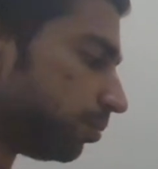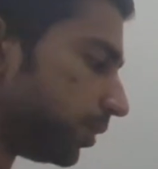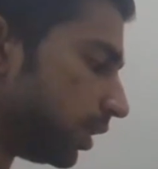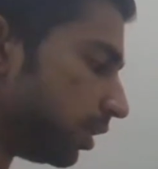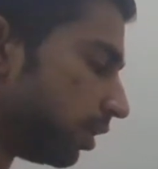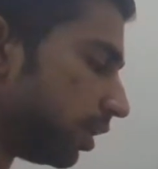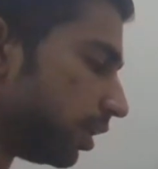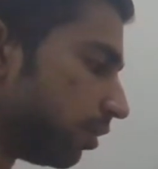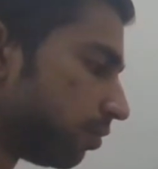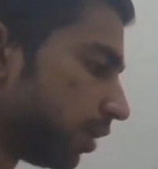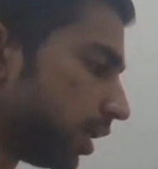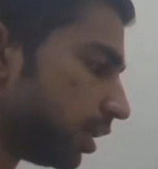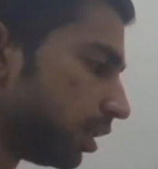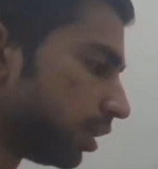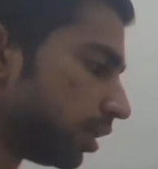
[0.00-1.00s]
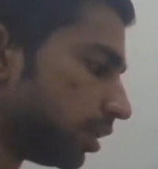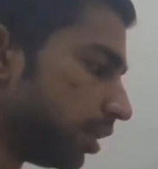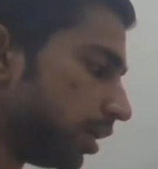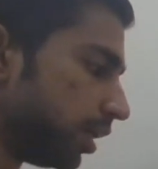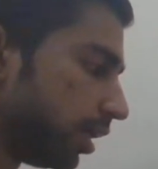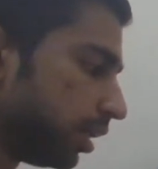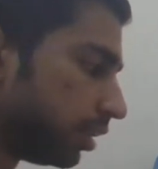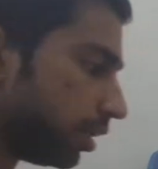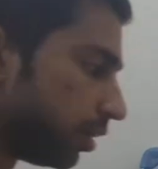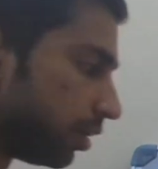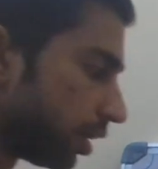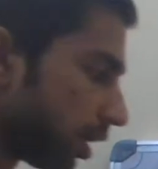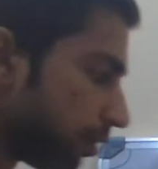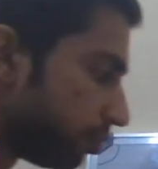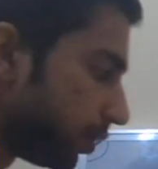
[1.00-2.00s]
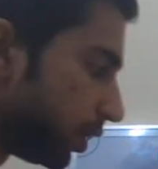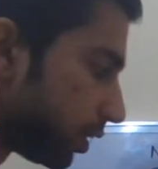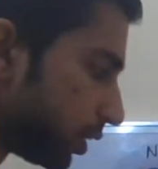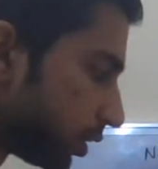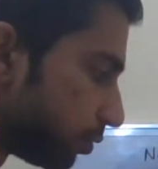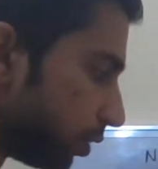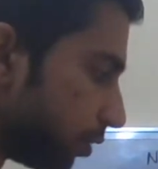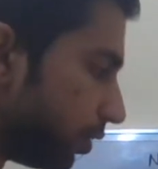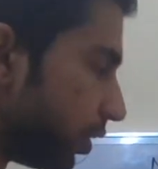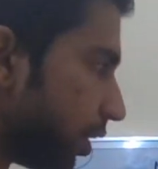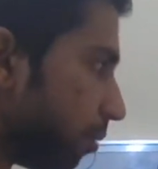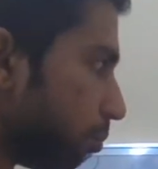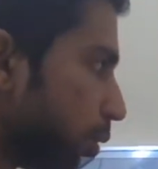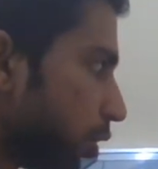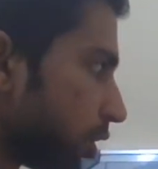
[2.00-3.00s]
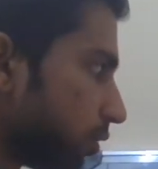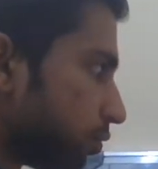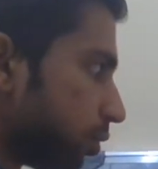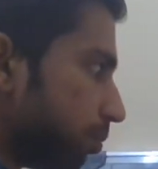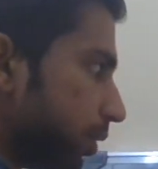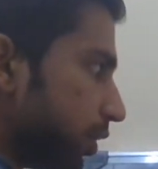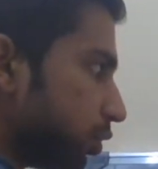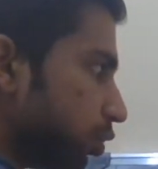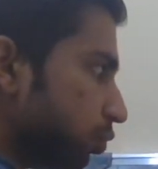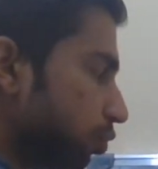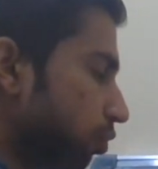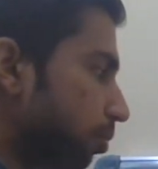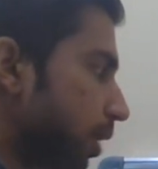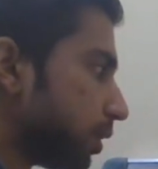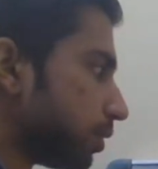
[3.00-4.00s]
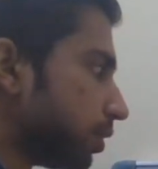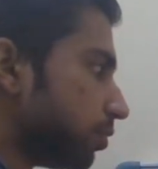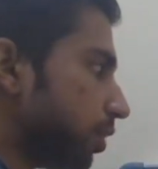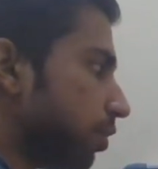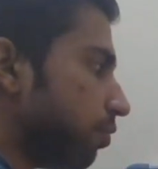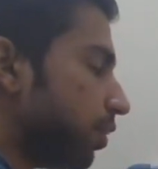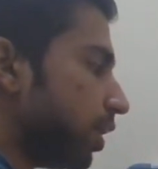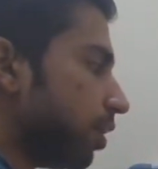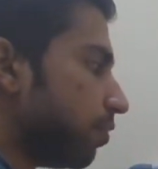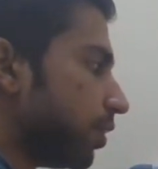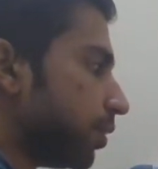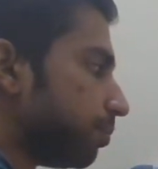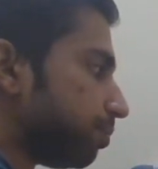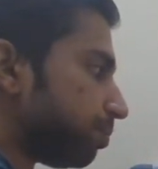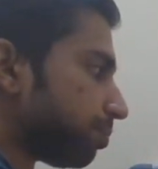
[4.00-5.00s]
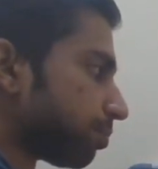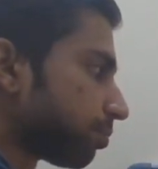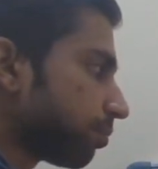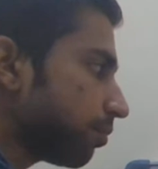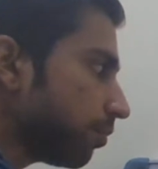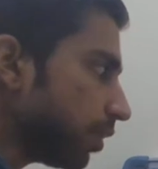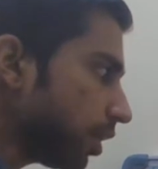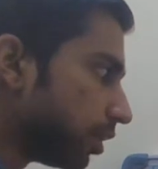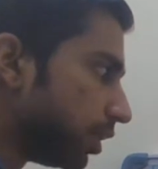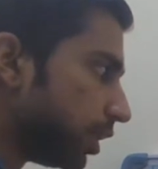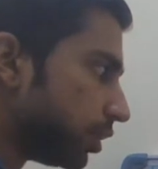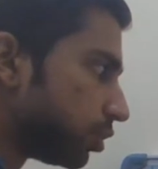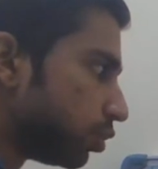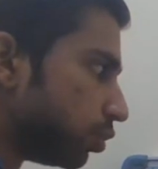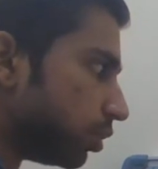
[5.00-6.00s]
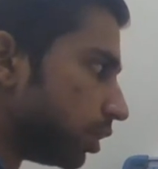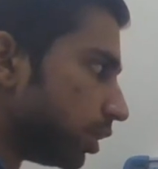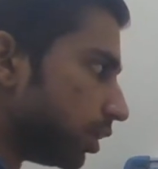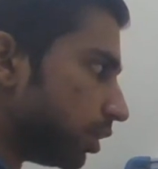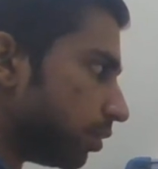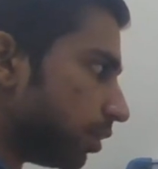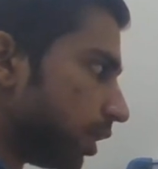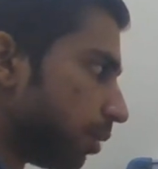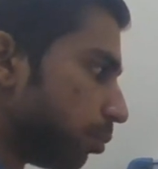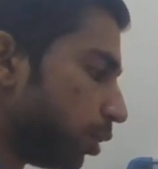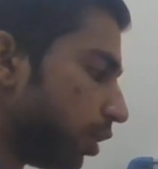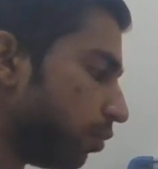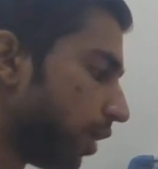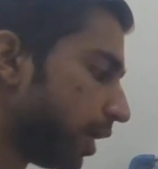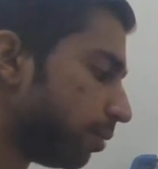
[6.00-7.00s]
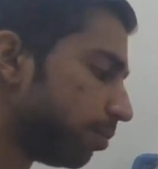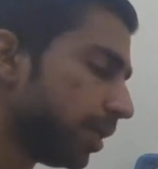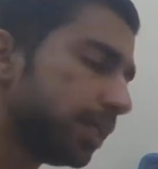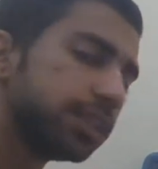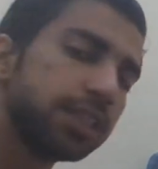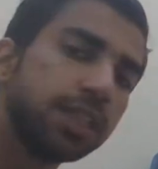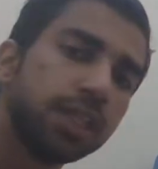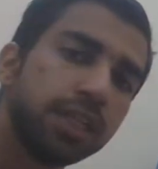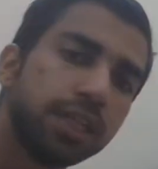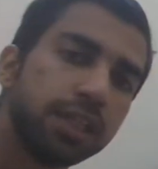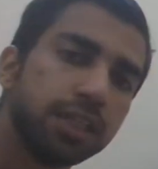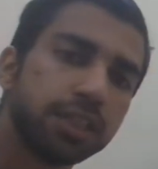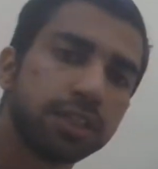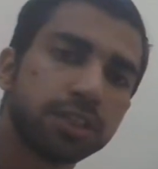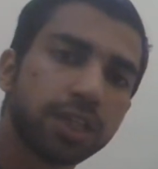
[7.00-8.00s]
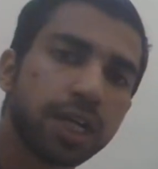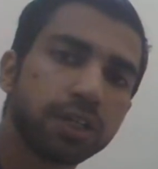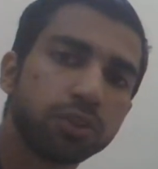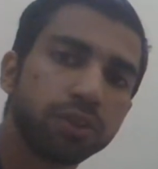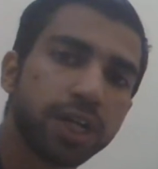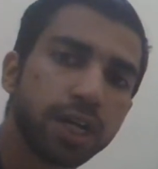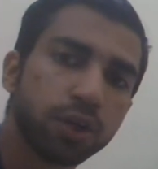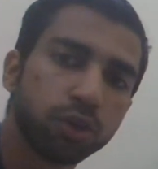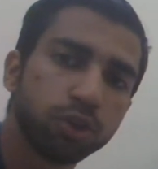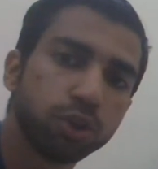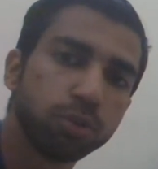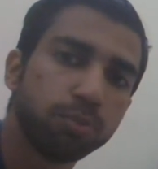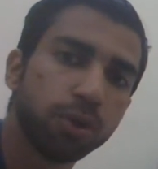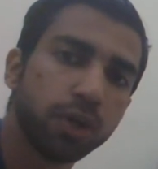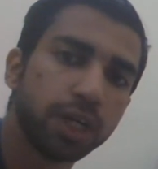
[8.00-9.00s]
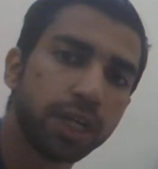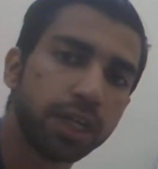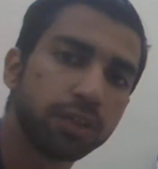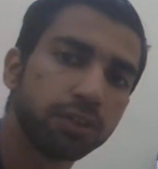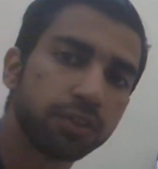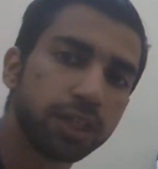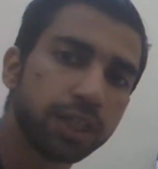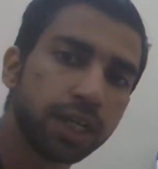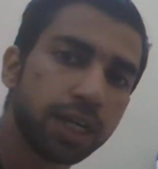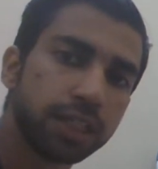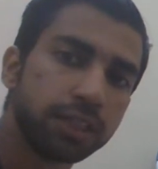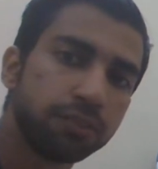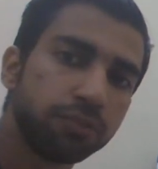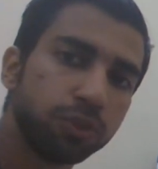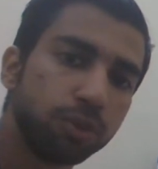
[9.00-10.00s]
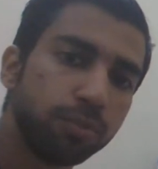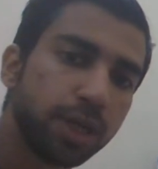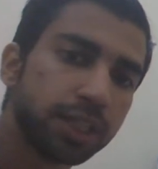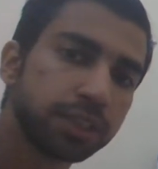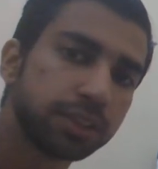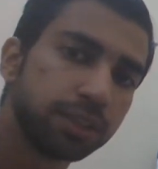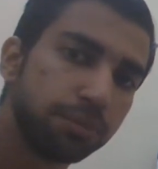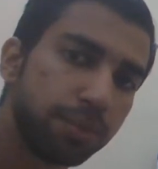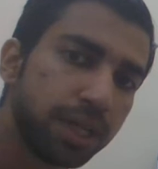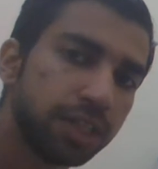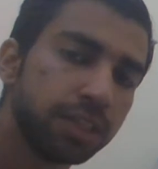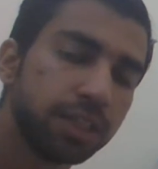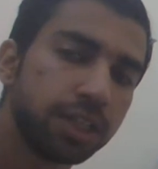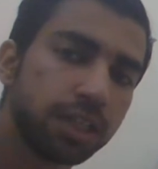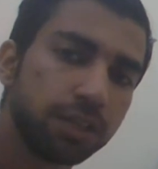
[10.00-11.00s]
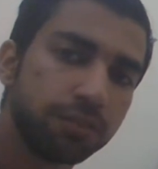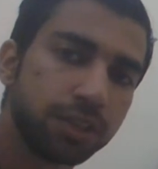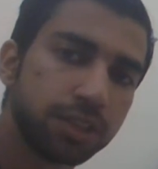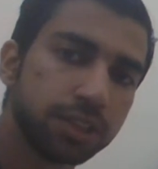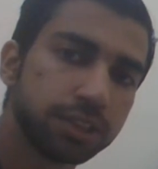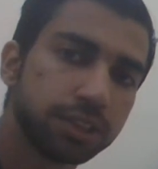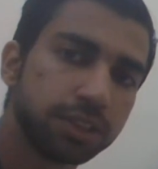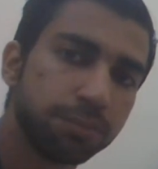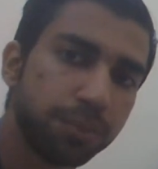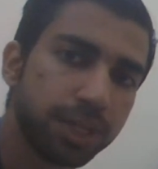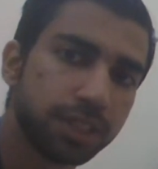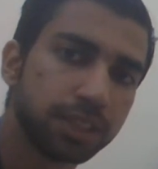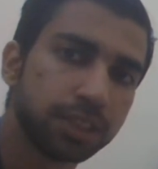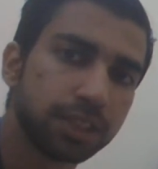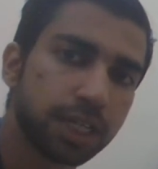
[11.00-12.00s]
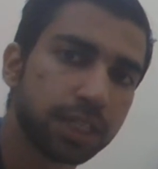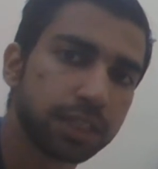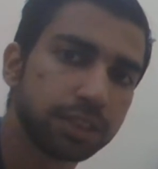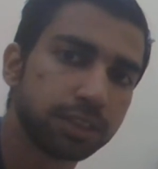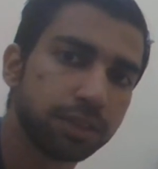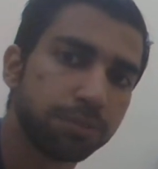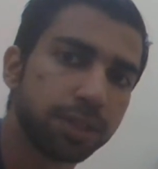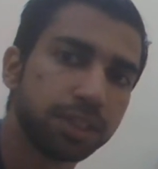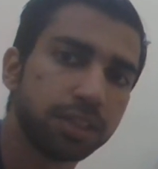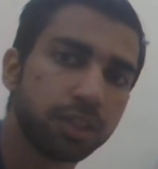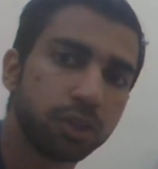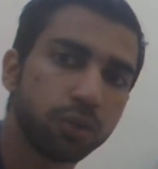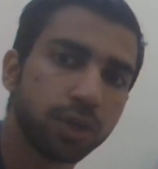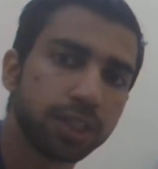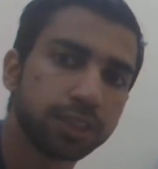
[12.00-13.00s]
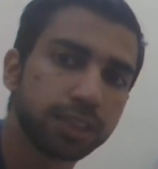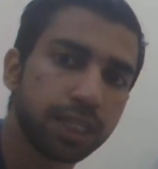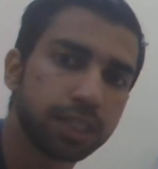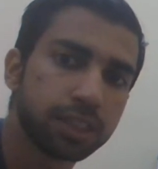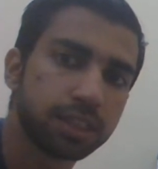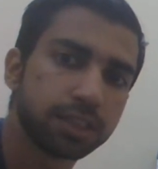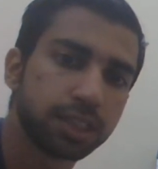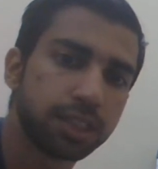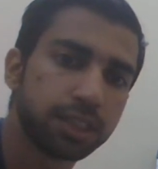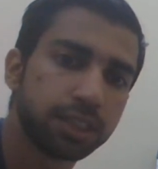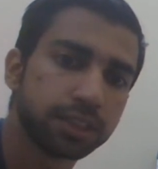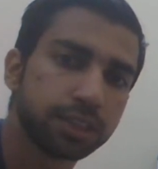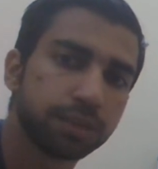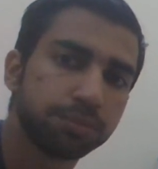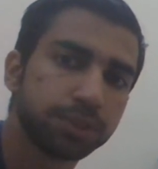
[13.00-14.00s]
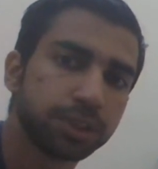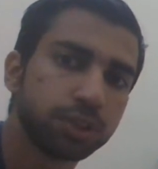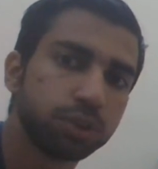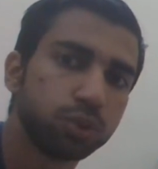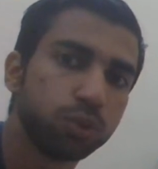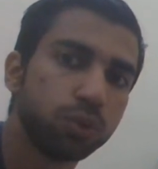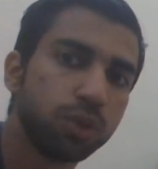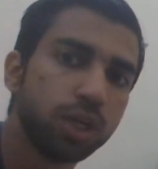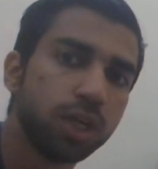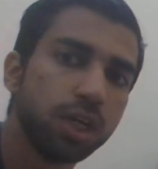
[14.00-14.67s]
in the final third. The recovery runs were very important from these two fullbacks as well. Whenever these two Napoli wide players tried to get onto the ball and run at the fullbacks, they made the recovery runs, they made the tackles, they made the required tackles and interception to